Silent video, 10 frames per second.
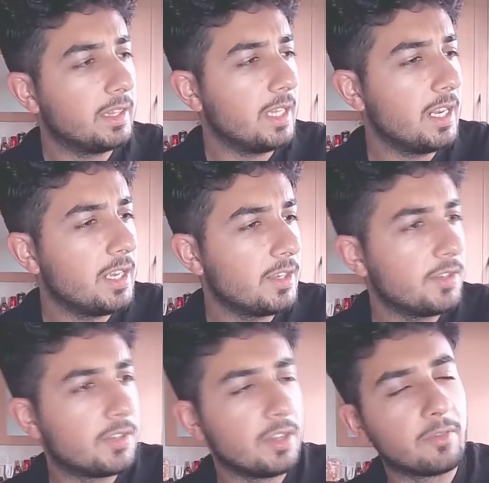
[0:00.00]
it
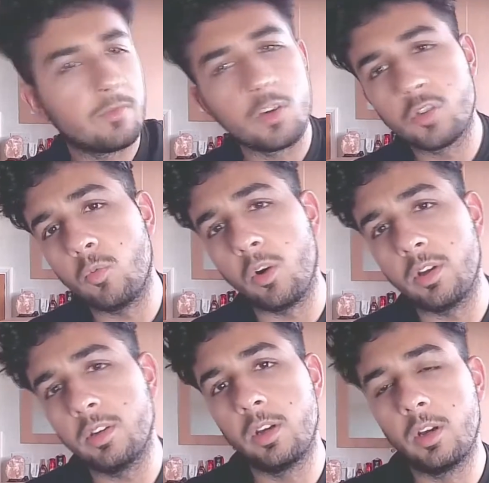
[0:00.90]
is, the first
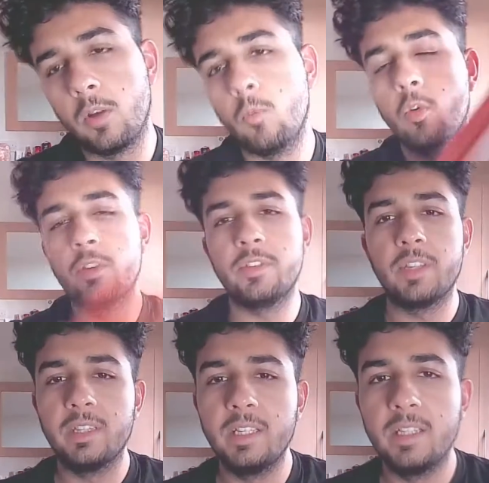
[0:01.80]
one was
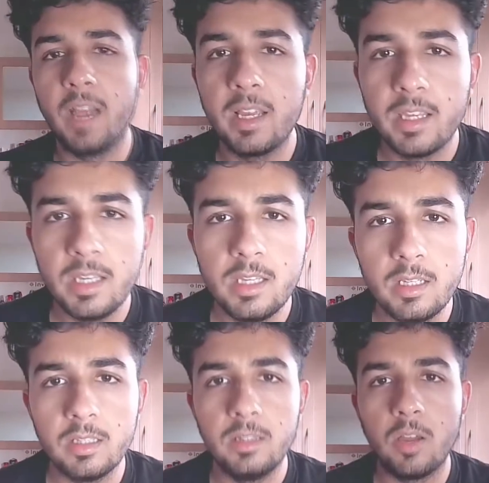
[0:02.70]
the
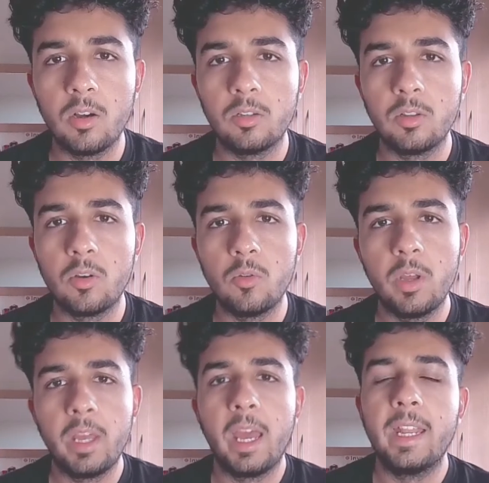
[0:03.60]
Nike Dunk Low,
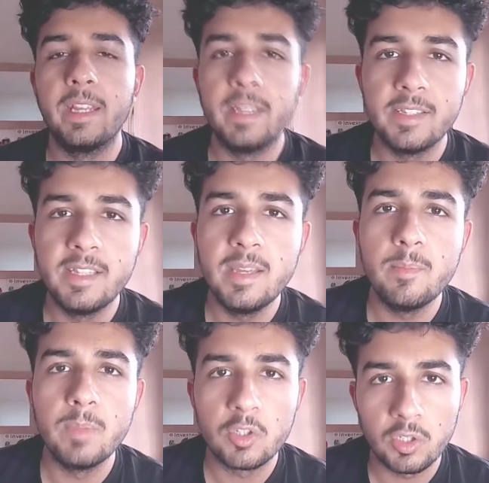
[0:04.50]
and it is the
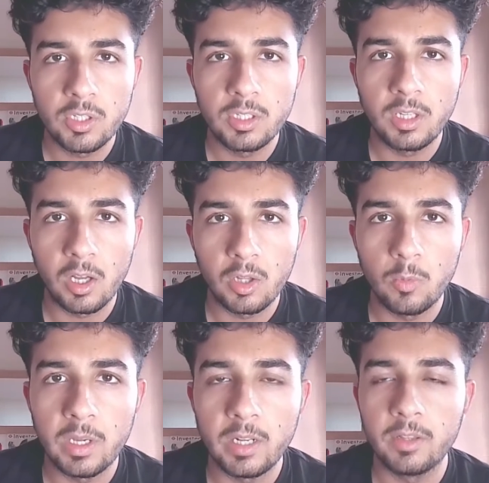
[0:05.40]
Michigan
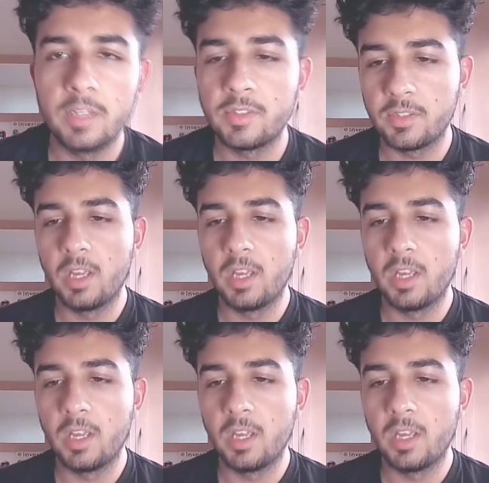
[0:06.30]
colorway. Now this